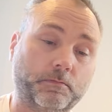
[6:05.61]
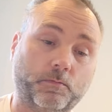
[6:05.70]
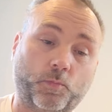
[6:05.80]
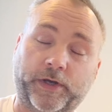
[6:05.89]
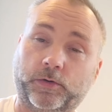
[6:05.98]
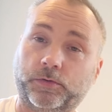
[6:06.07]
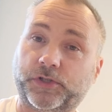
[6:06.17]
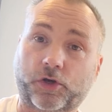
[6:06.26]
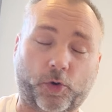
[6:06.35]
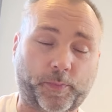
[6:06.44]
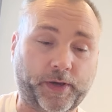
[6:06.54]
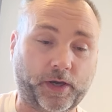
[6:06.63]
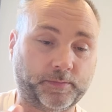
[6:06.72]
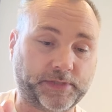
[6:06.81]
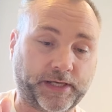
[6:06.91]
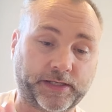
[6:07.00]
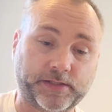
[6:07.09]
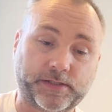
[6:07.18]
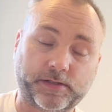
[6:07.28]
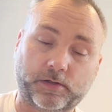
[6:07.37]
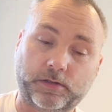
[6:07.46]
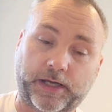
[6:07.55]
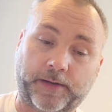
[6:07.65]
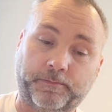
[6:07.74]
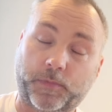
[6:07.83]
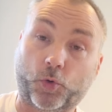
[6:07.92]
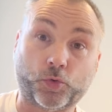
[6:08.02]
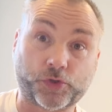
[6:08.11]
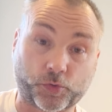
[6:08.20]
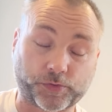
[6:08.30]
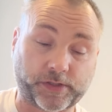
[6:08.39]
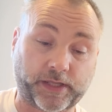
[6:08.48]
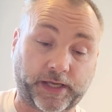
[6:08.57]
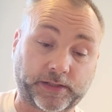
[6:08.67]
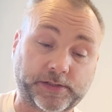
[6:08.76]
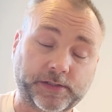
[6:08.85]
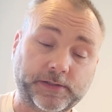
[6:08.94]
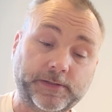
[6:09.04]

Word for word: wheels, cockpit updates, um, all sorts of things.